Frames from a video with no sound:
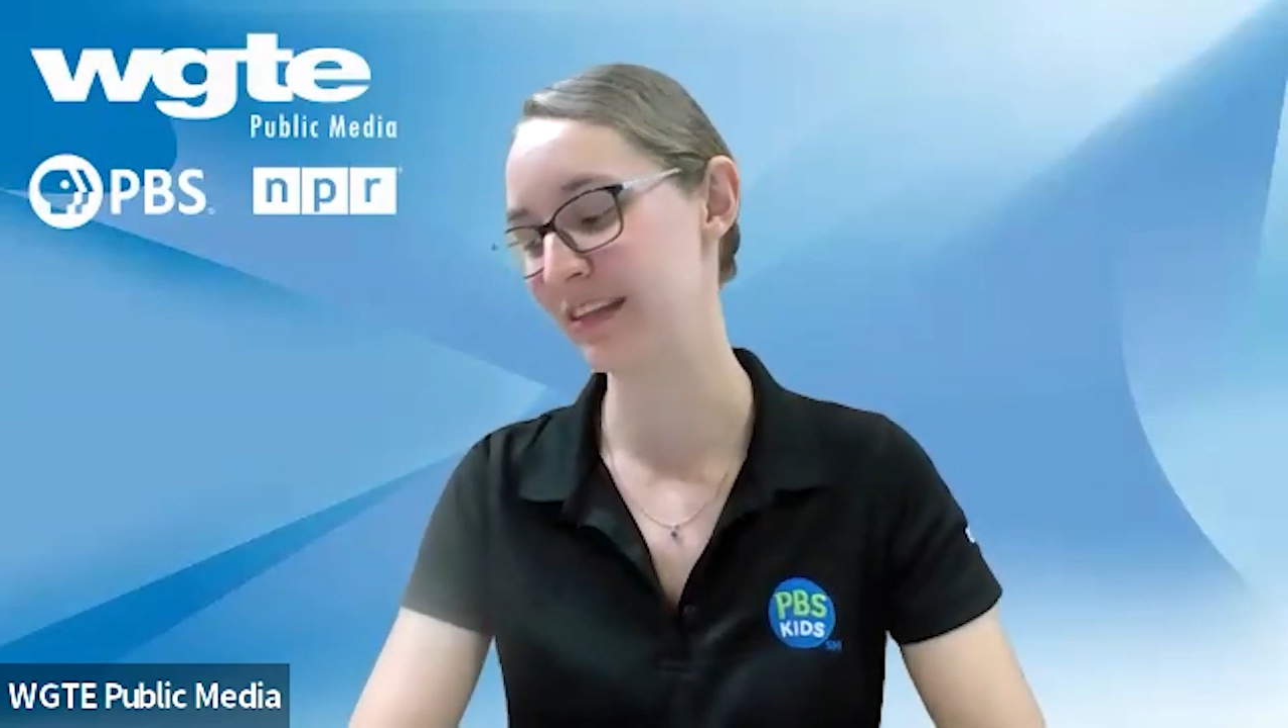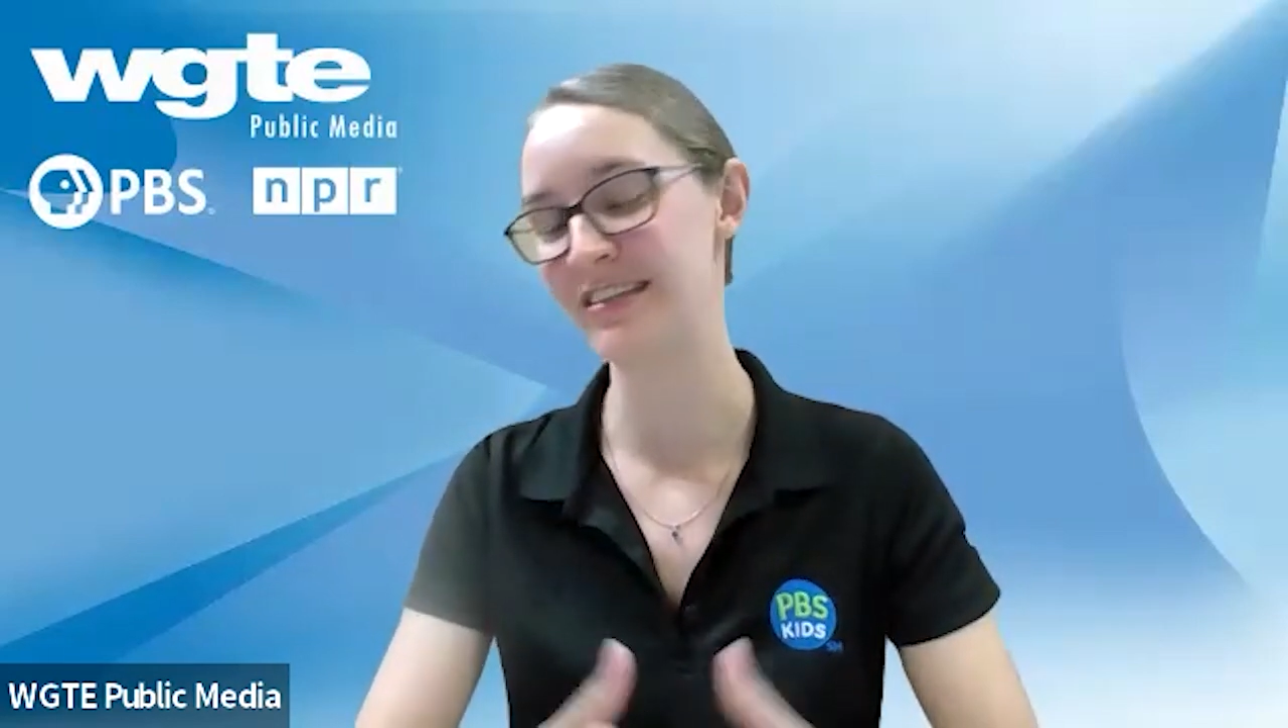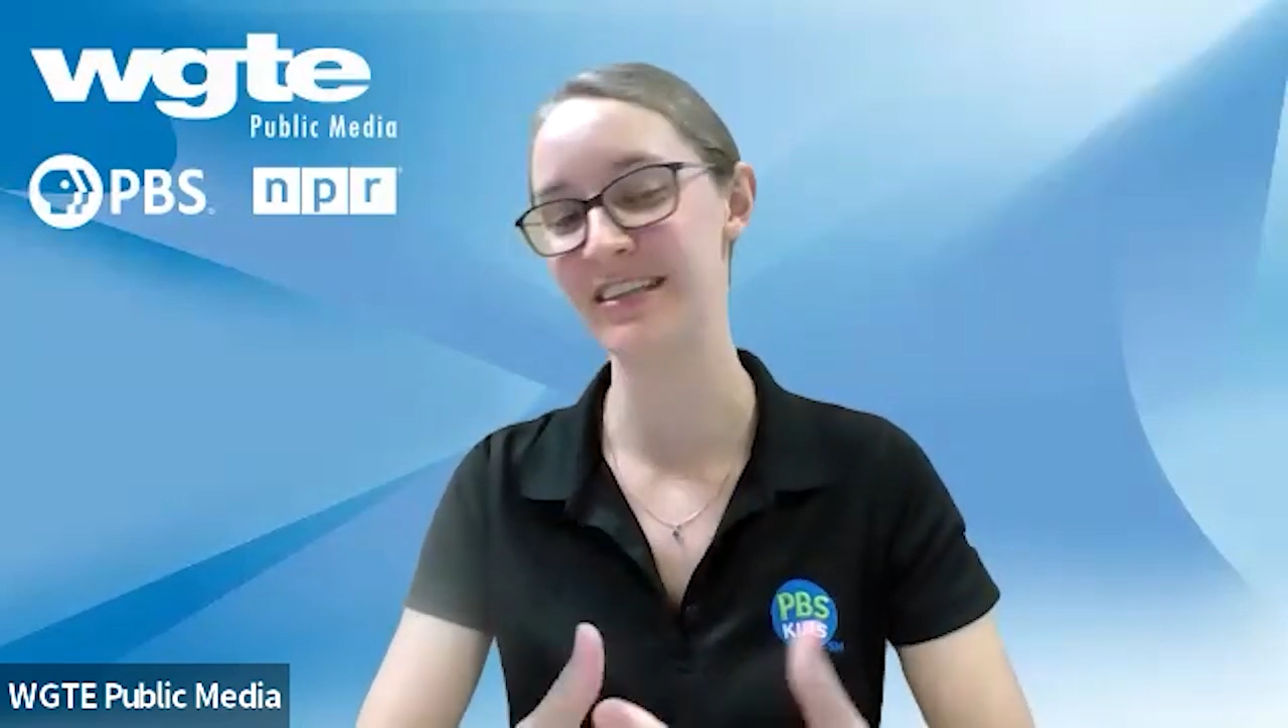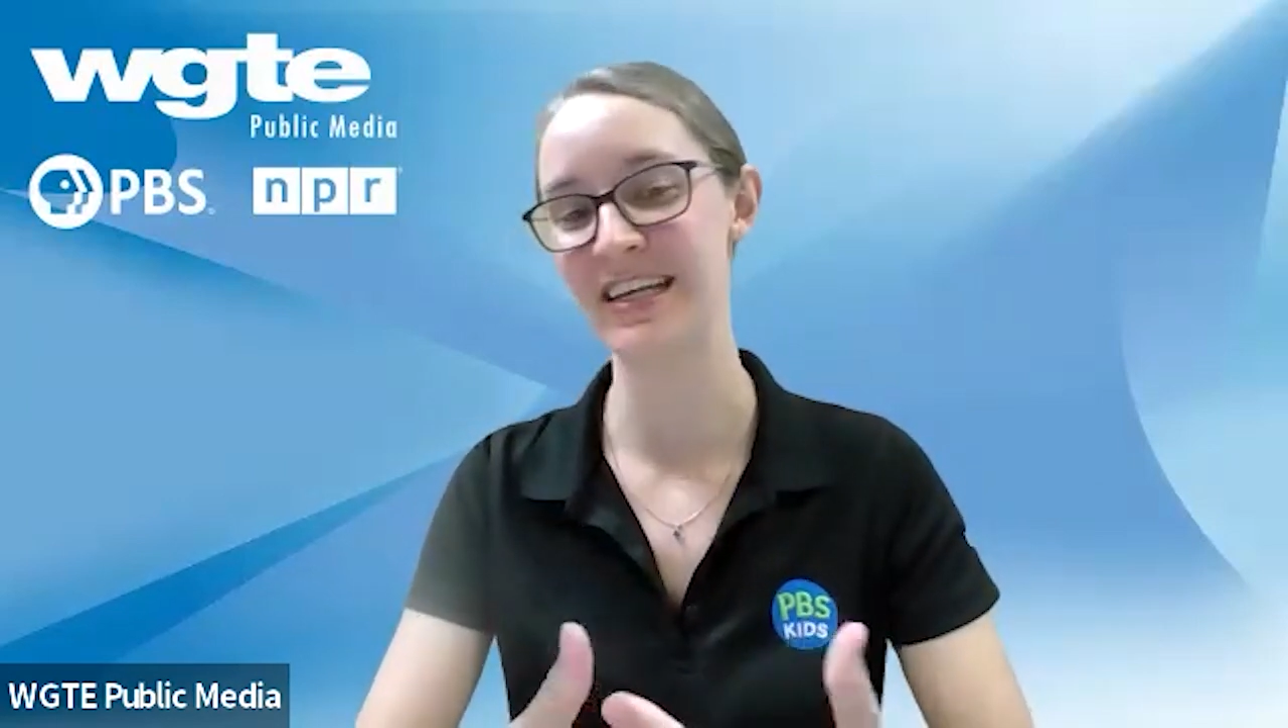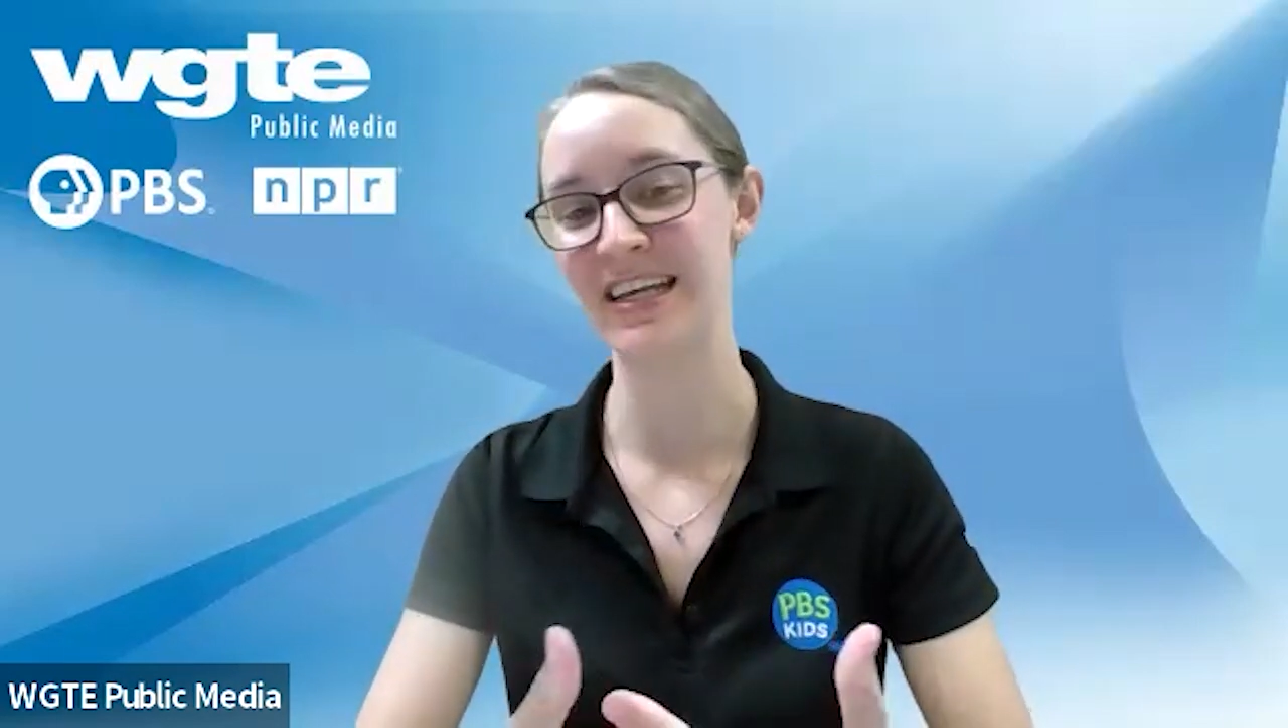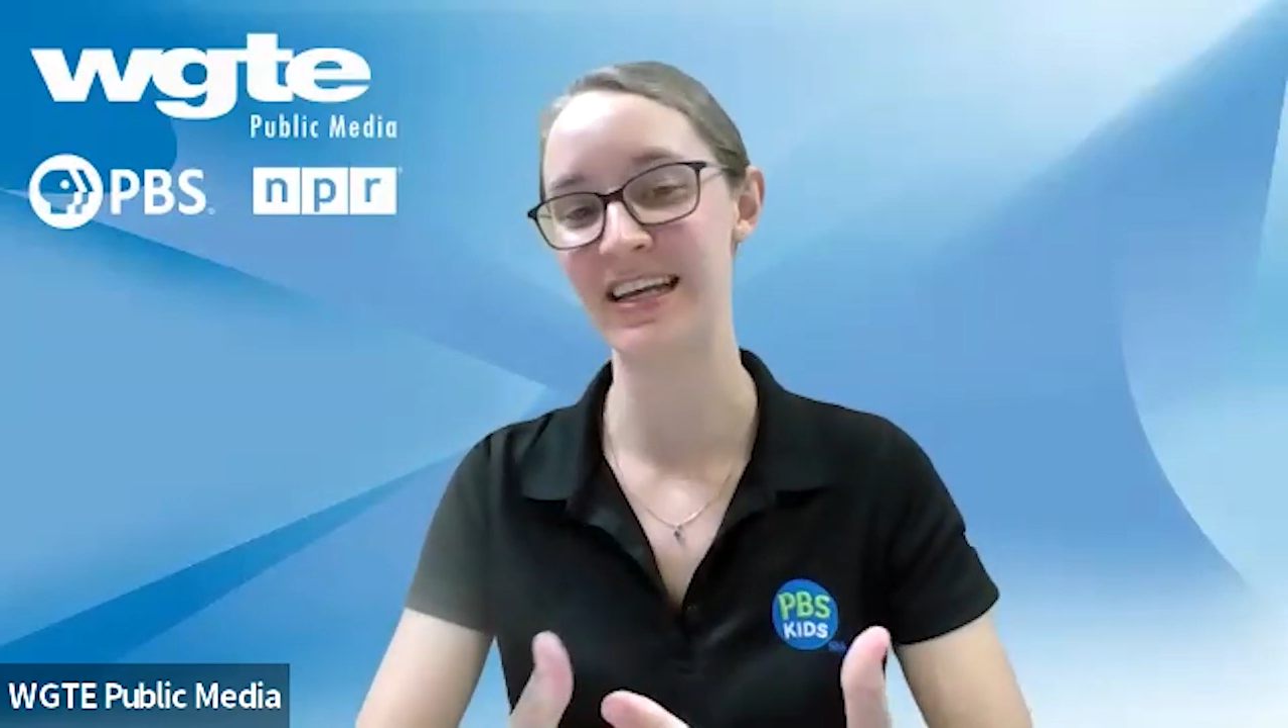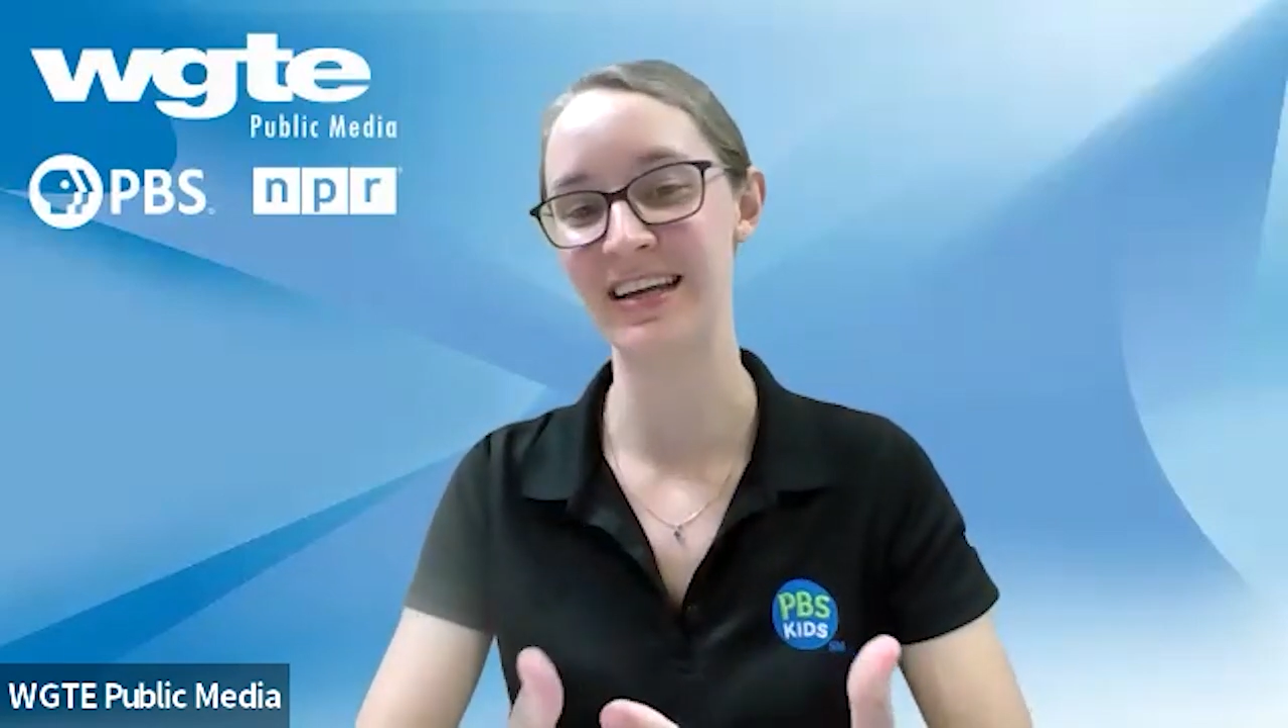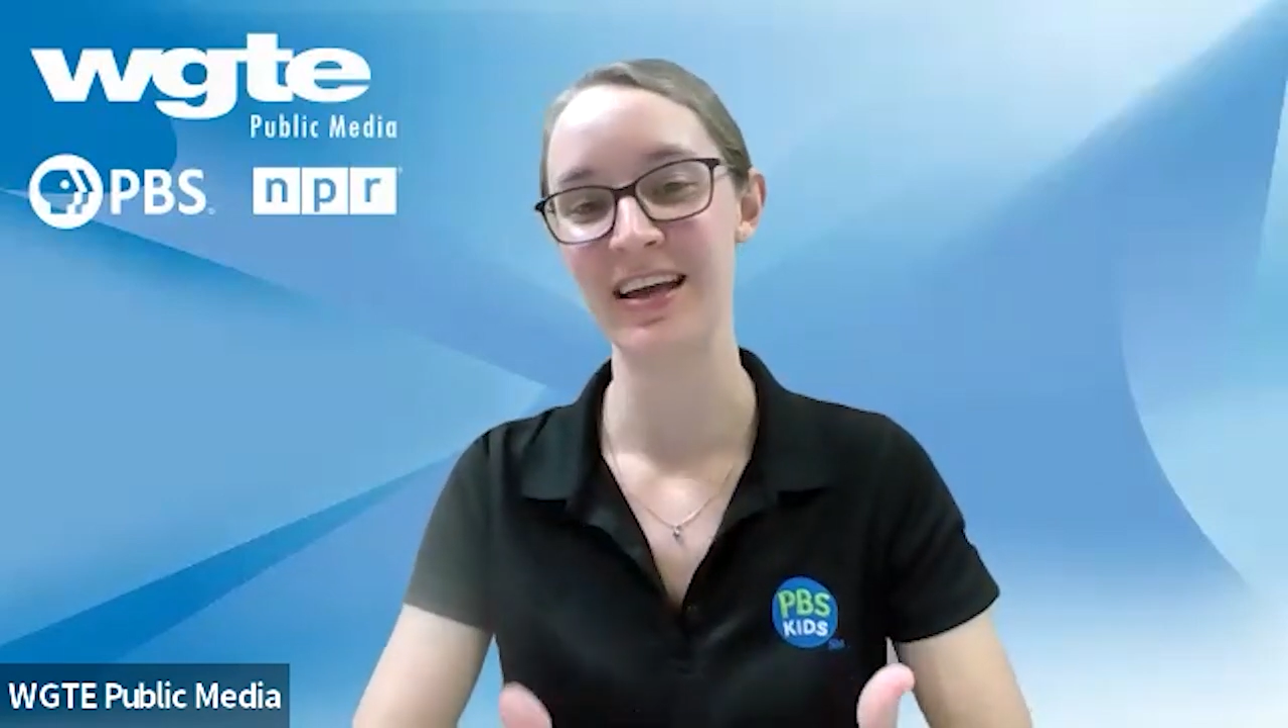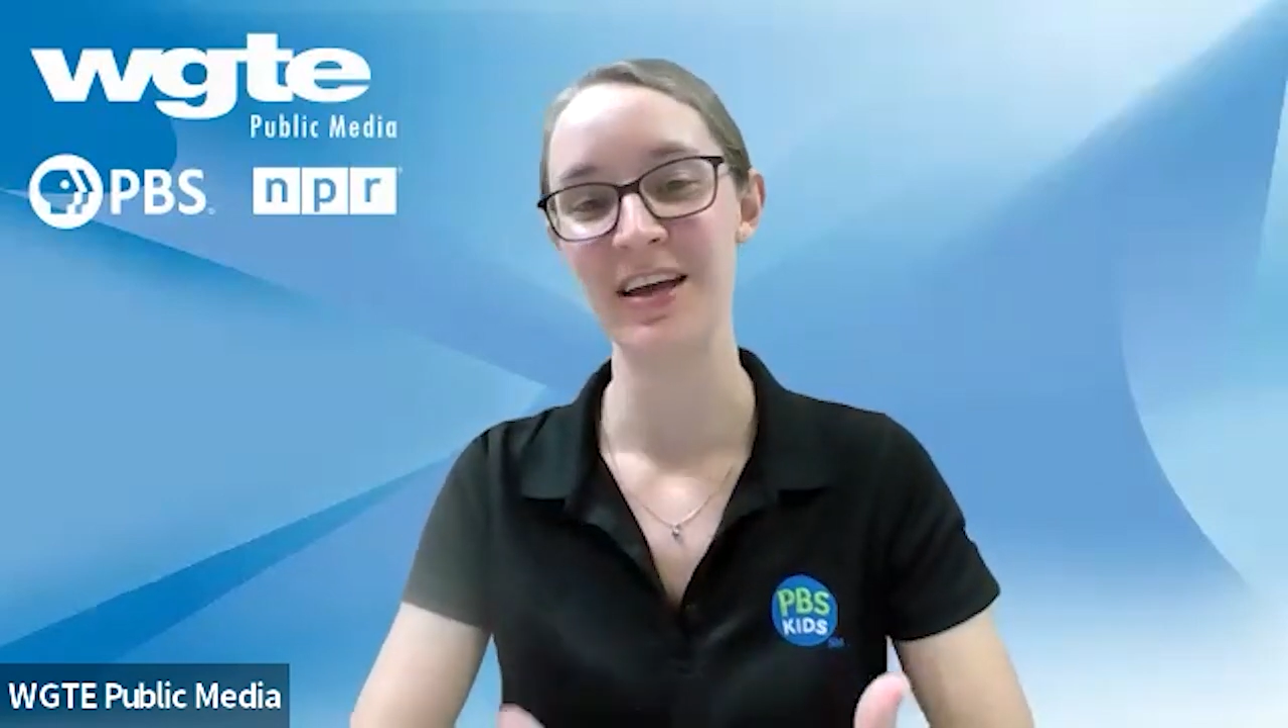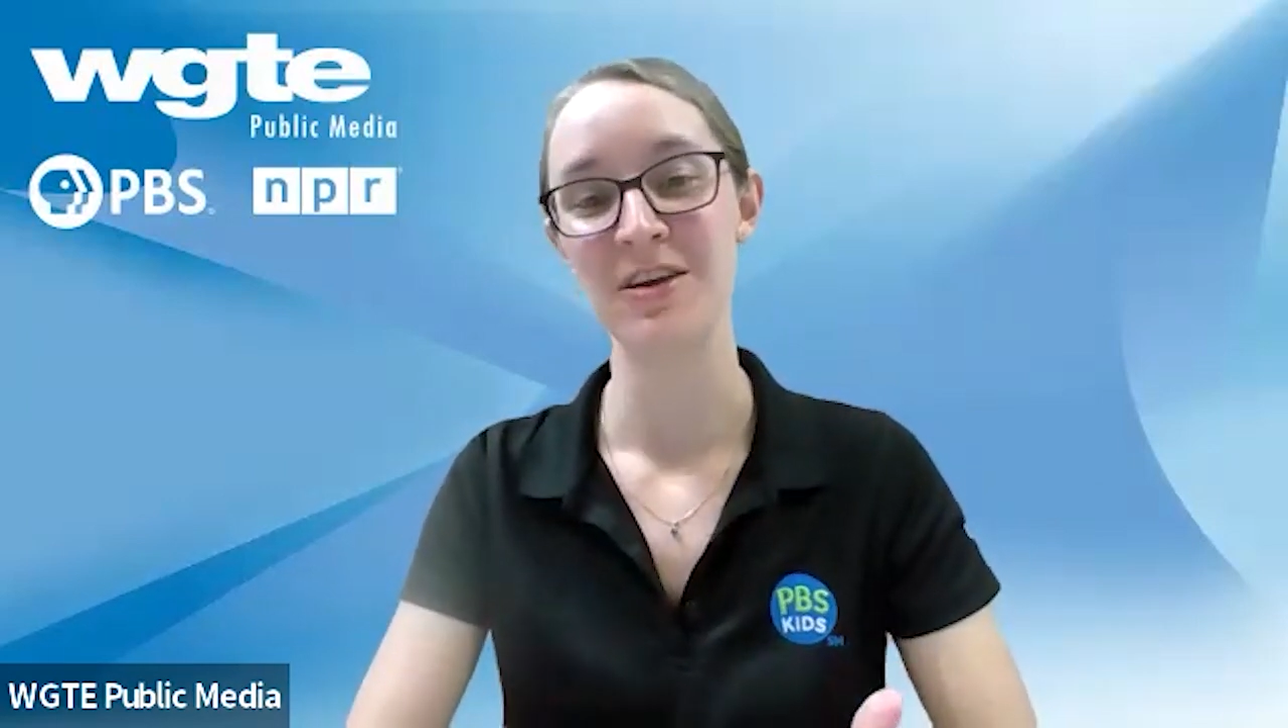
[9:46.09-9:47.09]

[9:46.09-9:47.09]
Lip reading: listening